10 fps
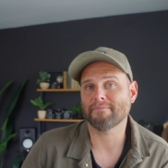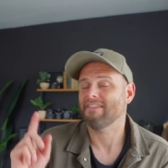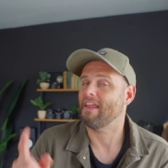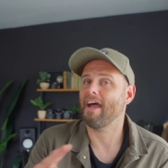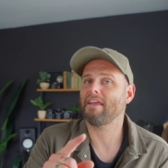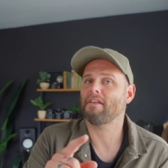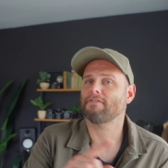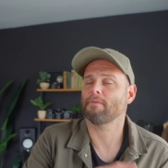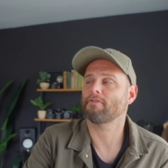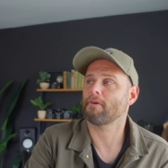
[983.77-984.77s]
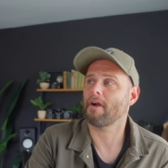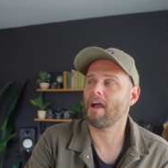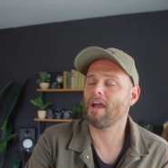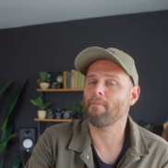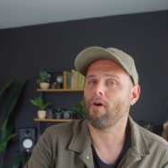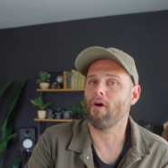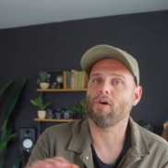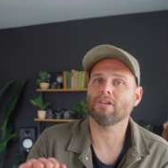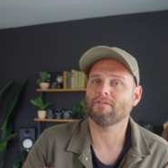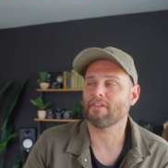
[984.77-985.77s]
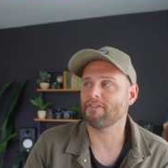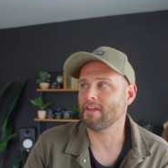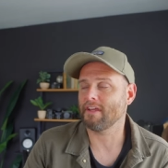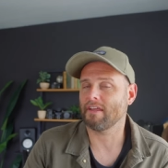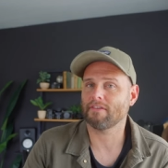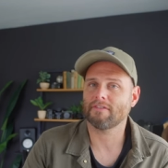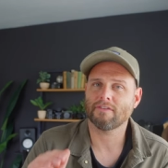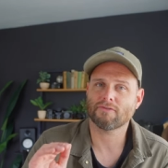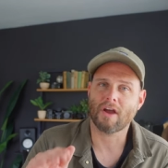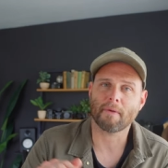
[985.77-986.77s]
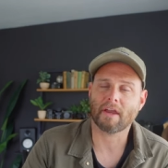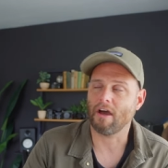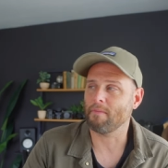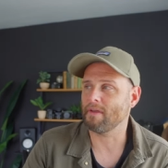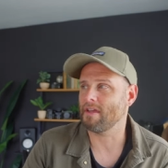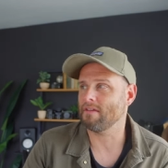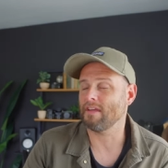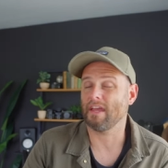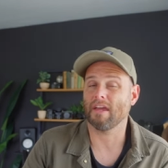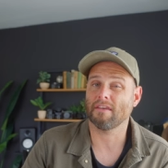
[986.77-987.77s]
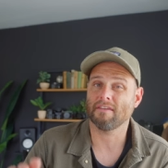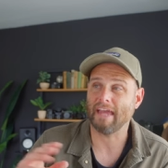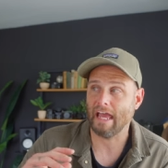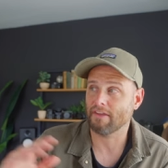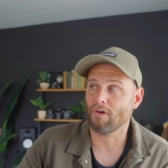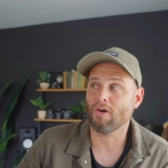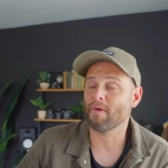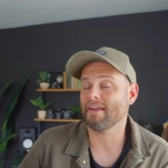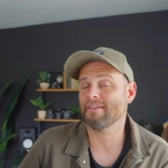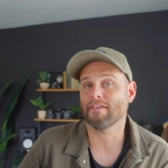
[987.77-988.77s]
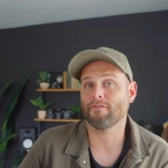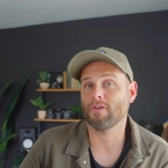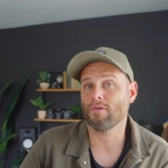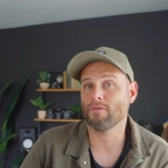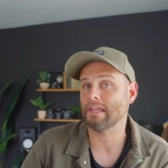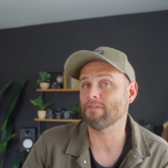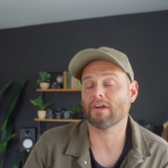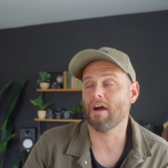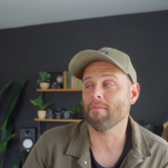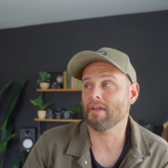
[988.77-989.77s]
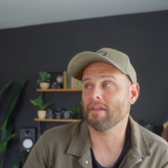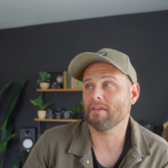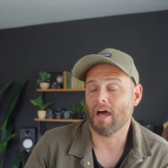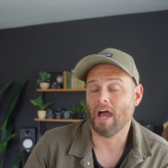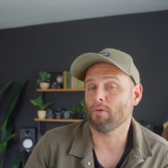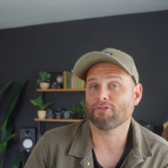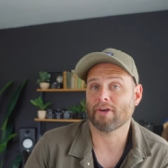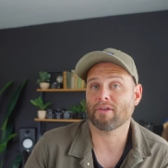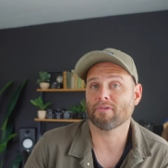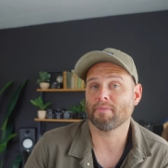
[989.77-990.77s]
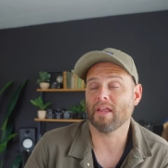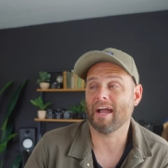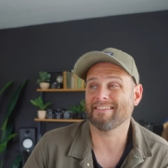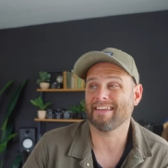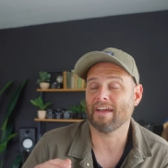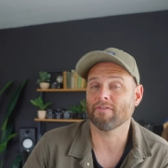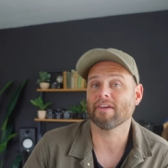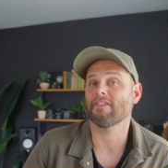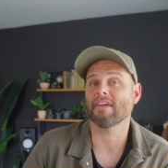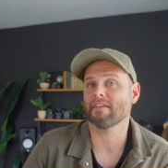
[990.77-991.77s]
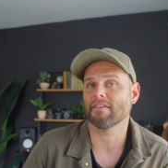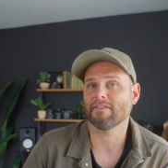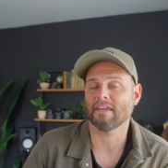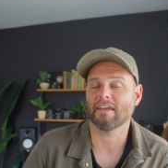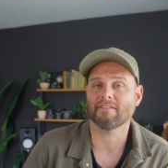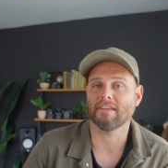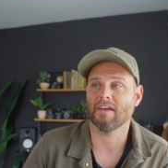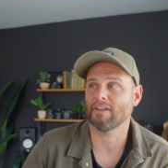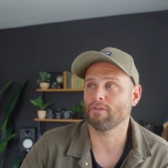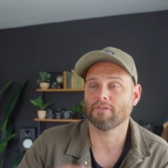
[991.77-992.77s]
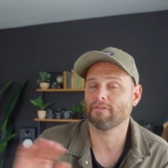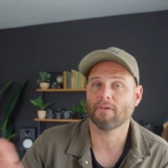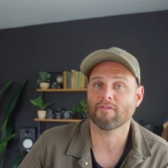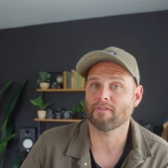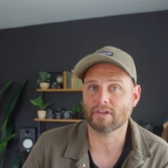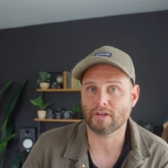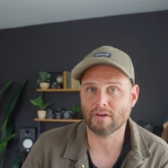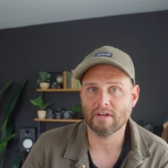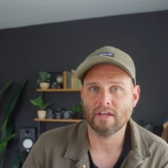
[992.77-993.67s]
Like, subscribe, all of the things, drop a comment, and as always, if you leave a comment, I will try to reply to everything that gets left. I do this for every video.